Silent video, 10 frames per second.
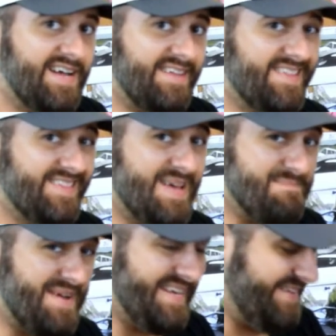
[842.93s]
I think
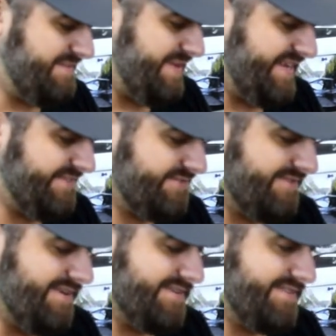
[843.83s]
that might even make it
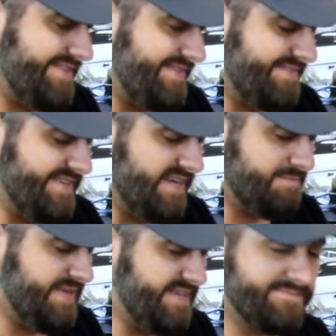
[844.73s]
stronger than the
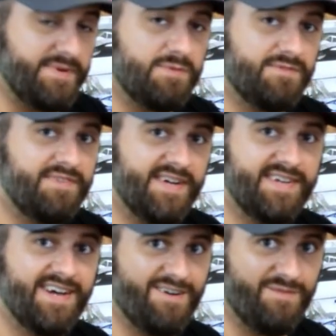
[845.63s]
stock piece, but we'll
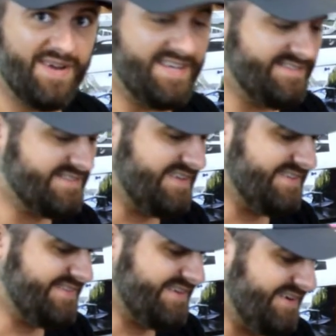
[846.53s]
find out when I install
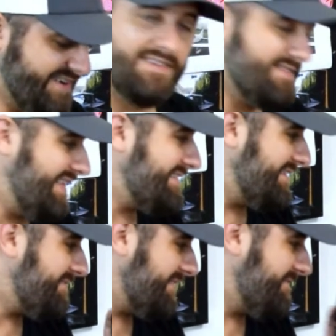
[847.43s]
it in the car. So that's
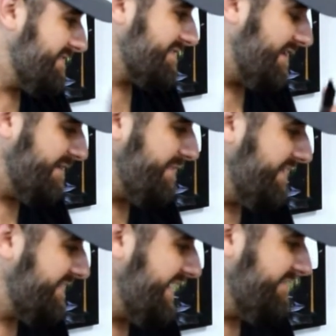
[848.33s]
it for the first car
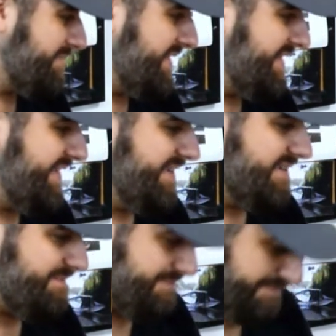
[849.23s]
part that I've printed here.